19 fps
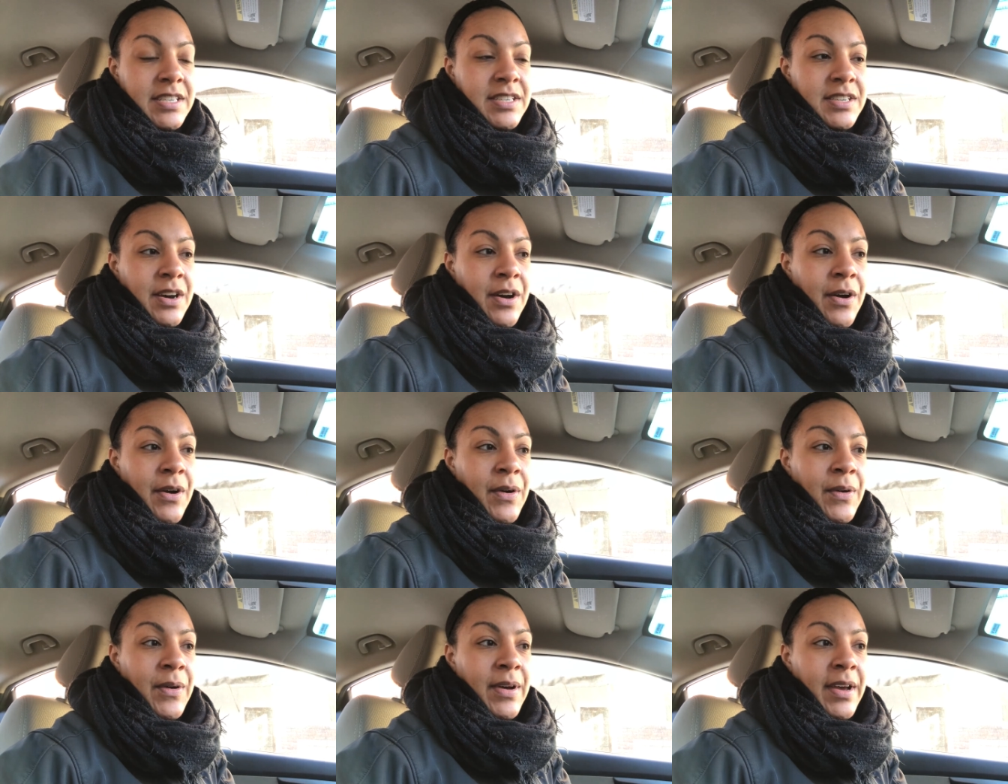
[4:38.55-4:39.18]

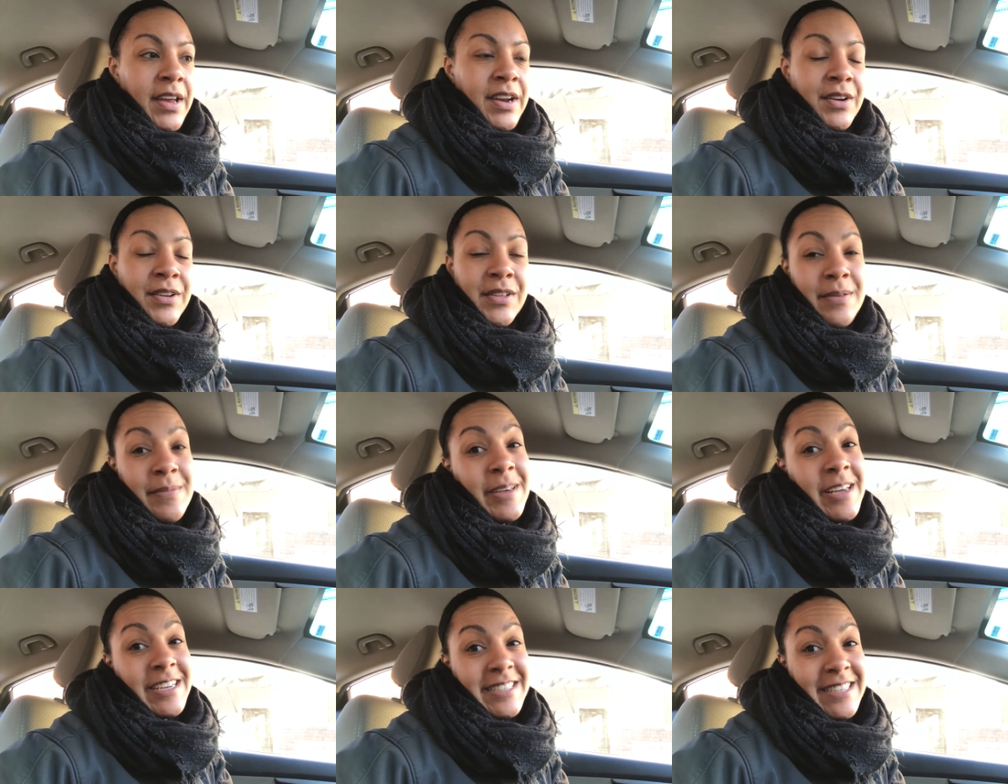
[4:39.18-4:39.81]
so it
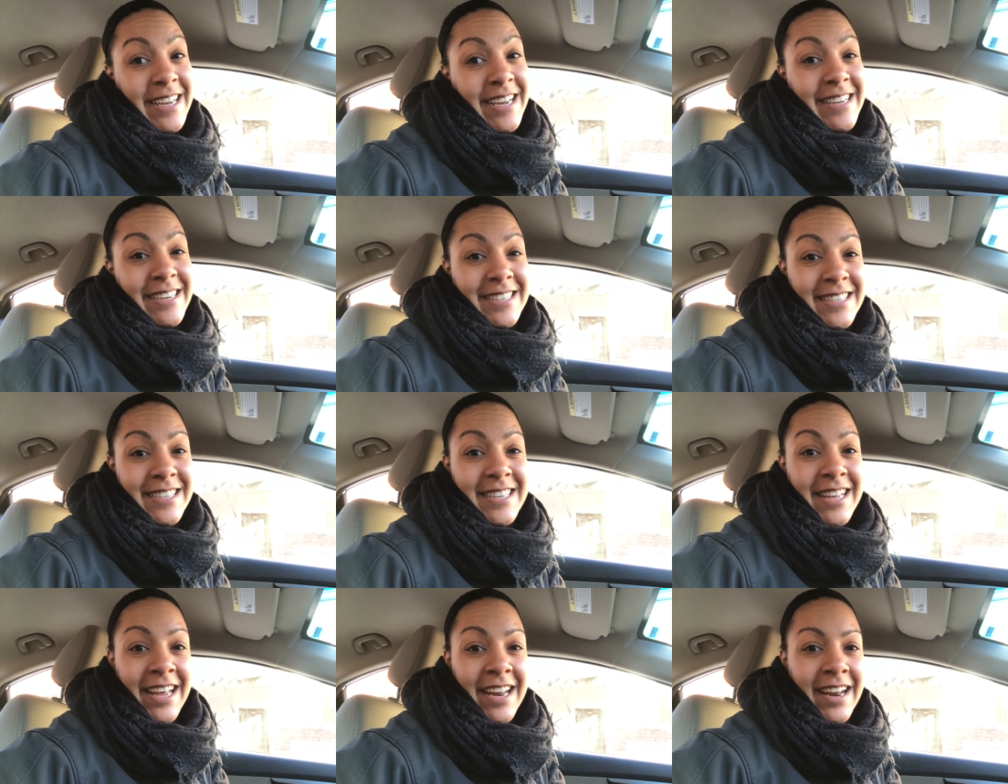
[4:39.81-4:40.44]
only makes sense
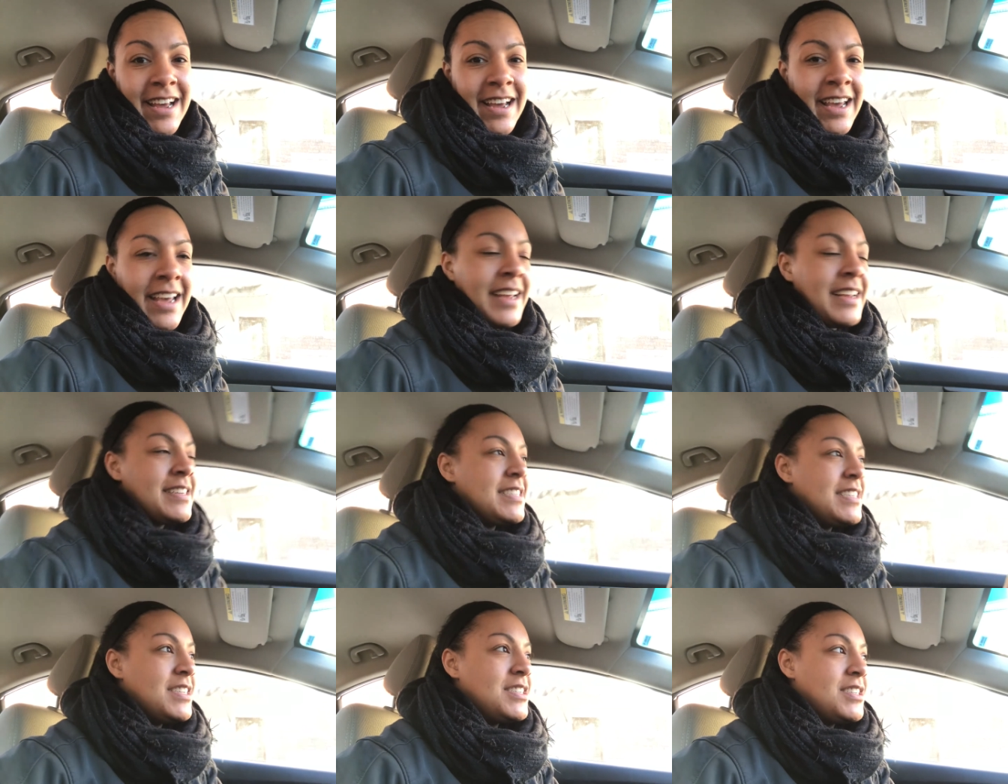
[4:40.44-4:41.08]
that I
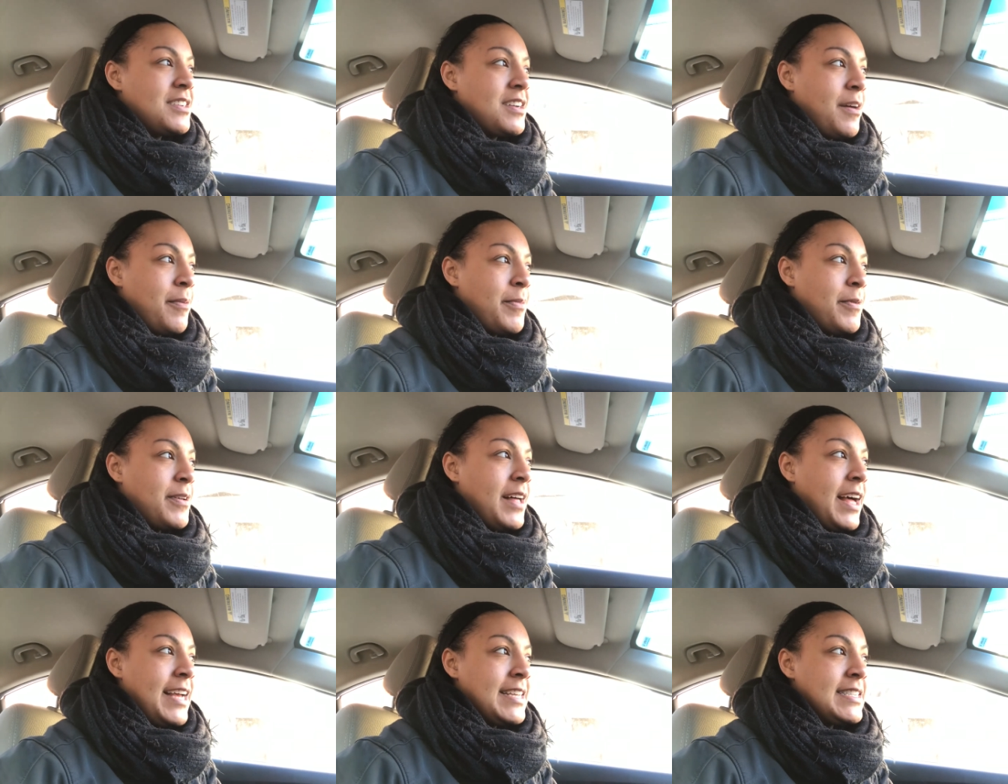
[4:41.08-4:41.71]
teach a
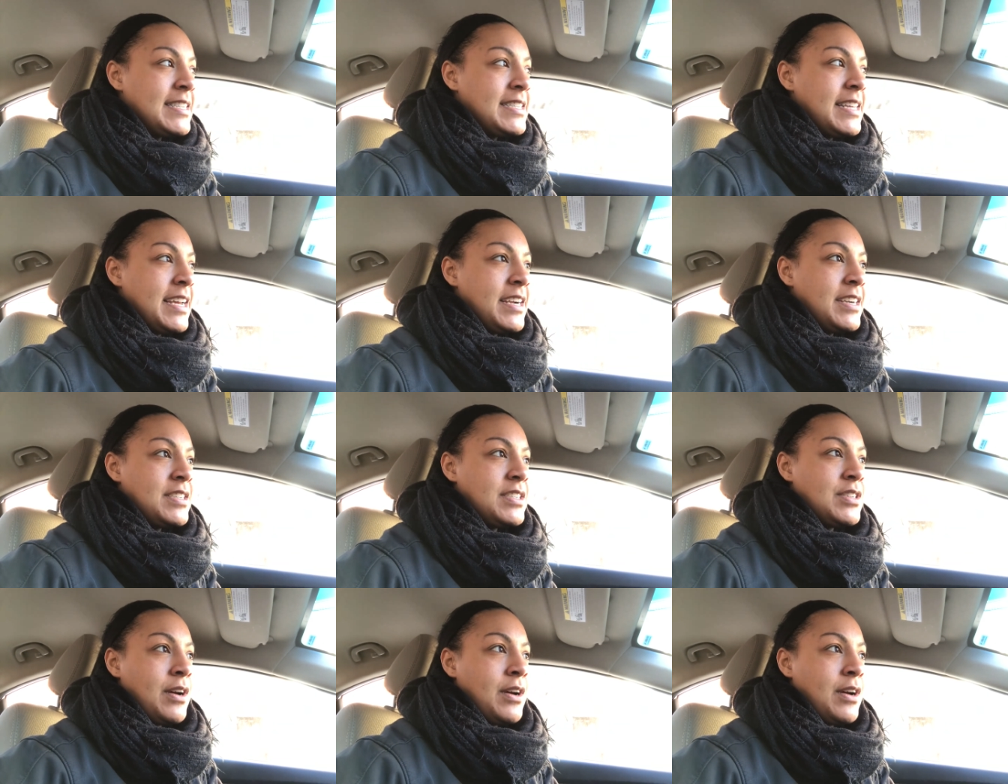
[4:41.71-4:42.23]
couple classes there.